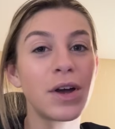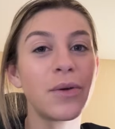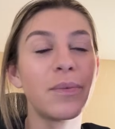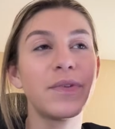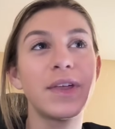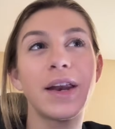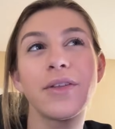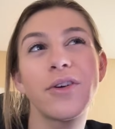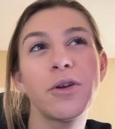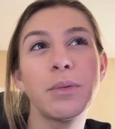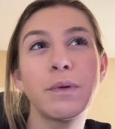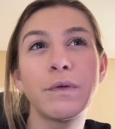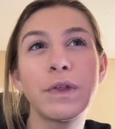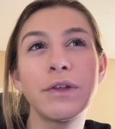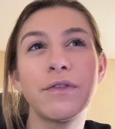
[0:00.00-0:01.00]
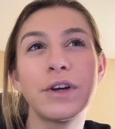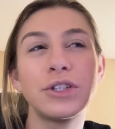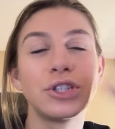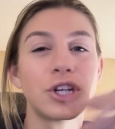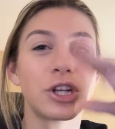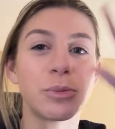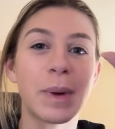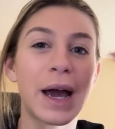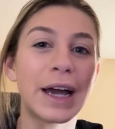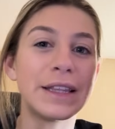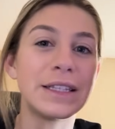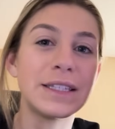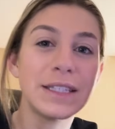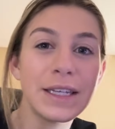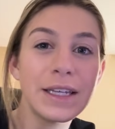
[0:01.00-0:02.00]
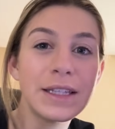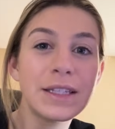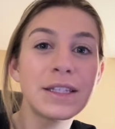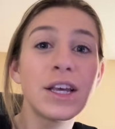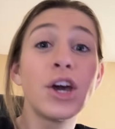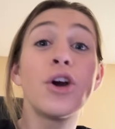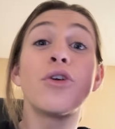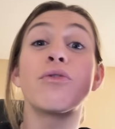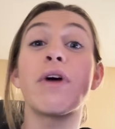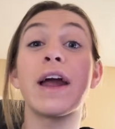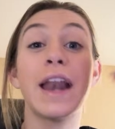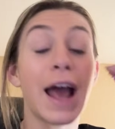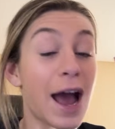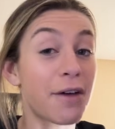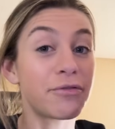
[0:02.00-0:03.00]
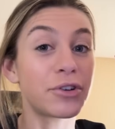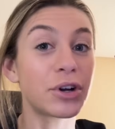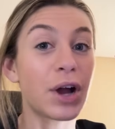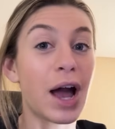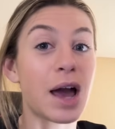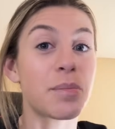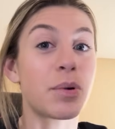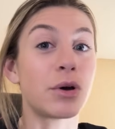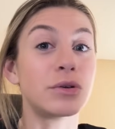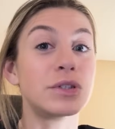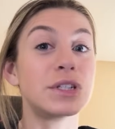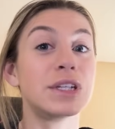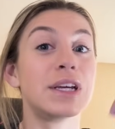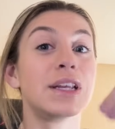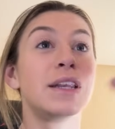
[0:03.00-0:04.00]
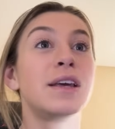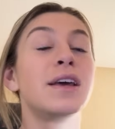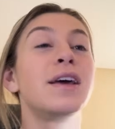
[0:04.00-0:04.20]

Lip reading: but then I thought it'd be really fun to share the behind the scenes right after I posted